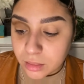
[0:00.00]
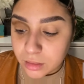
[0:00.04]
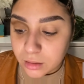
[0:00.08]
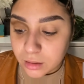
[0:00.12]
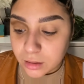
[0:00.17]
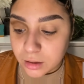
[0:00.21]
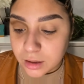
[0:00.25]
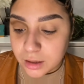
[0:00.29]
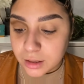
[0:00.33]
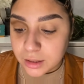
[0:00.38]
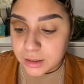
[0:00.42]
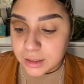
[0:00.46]

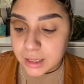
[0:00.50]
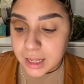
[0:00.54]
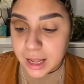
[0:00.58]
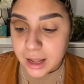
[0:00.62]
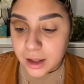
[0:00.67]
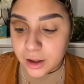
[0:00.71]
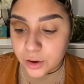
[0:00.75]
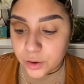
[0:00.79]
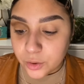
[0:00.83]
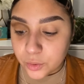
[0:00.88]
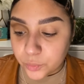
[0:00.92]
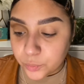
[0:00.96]
And
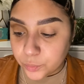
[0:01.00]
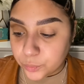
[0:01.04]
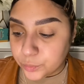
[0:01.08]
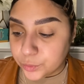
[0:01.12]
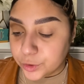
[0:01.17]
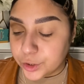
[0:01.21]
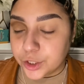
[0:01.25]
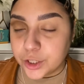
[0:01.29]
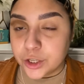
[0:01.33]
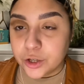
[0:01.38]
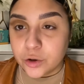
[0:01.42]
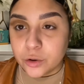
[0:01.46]
now we're
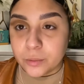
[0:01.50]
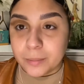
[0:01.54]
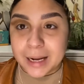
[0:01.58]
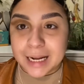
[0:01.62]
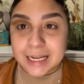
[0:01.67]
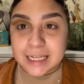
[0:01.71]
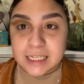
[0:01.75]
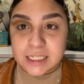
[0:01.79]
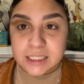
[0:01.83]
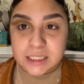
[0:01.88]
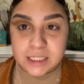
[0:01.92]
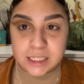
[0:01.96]
gonna go back
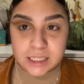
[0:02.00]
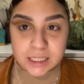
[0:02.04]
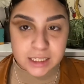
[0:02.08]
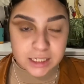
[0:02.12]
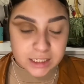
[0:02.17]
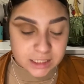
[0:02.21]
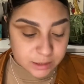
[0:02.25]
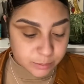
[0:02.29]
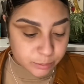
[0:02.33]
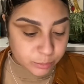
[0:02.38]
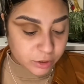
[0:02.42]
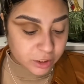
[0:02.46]
into
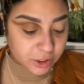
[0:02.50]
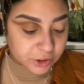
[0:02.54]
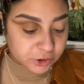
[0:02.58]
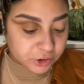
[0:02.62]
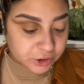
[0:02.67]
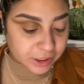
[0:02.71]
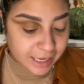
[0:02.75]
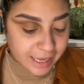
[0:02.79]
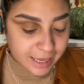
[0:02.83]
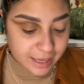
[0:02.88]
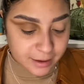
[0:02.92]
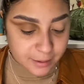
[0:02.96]
this brush
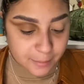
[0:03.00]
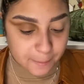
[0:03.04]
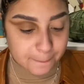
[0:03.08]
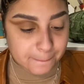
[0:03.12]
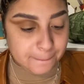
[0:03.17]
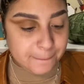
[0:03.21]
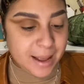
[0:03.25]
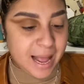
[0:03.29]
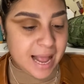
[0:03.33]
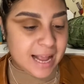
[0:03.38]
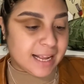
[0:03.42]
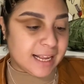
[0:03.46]
and
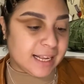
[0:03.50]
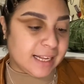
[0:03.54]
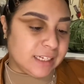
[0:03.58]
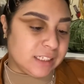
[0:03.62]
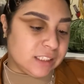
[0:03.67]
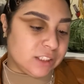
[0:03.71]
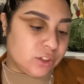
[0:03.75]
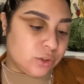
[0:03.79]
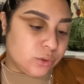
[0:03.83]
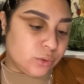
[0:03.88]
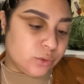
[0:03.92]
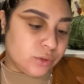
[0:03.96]
back
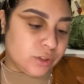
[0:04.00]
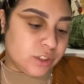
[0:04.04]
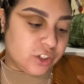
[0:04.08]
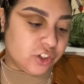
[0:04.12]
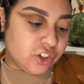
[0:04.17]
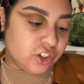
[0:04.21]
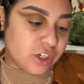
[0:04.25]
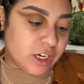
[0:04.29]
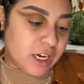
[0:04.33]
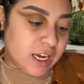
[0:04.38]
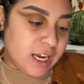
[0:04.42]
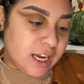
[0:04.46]
into the
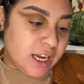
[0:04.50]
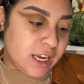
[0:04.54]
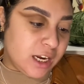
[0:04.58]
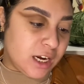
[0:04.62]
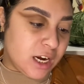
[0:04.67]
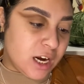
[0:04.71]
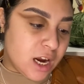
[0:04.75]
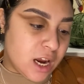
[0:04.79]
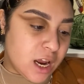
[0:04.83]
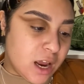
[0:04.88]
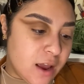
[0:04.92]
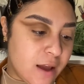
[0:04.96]
shade
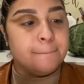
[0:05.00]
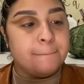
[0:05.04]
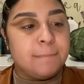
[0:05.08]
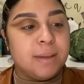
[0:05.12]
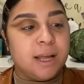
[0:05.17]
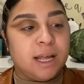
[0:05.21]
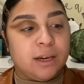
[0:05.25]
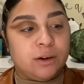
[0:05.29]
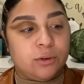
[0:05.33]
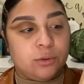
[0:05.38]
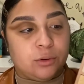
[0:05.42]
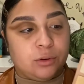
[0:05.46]

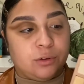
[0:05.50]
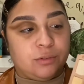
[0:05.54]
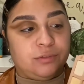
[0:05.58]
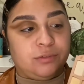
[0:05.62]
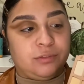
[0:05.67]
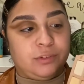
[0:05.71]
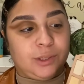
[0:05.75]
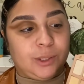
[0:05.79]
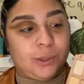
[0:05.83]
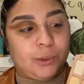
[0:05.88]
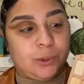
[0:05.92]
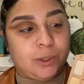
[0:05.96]
Bed or
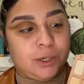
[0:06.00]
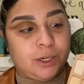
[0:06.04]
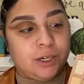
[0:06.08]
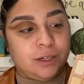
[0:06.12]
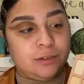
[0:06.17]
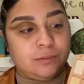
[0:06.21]
Floor.